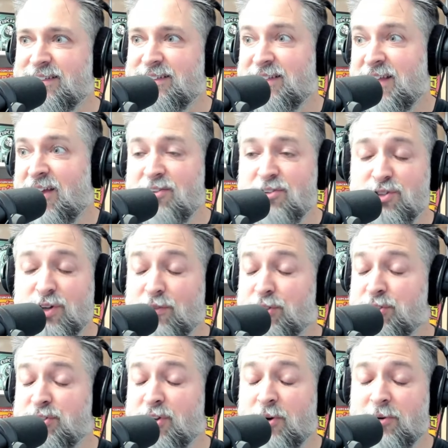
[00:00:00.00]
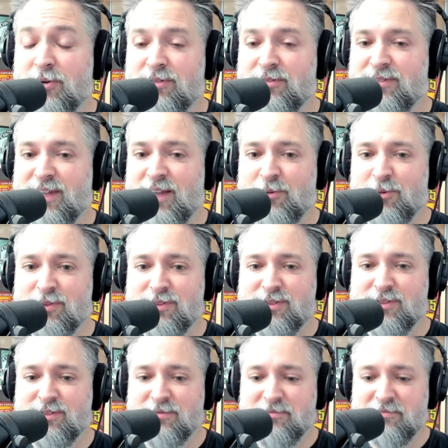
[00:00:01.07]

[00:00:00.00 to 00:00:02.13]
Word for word: yeah, shovel snow. And that was